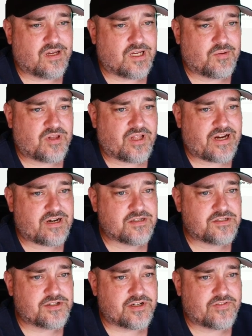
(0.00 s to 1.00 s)
client or
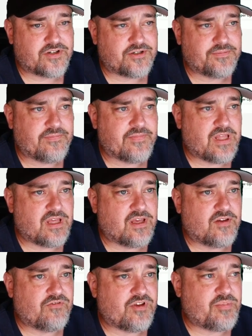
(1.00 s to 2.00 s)
server,
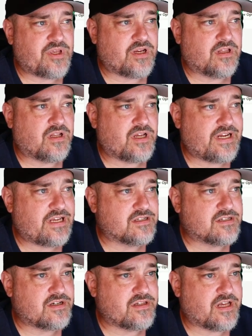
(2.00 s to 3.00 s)
VPN client. Let's
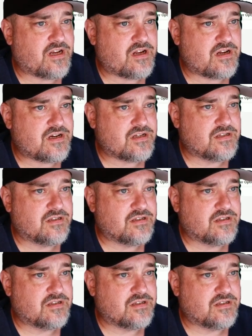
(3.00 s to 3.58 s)
turn that on.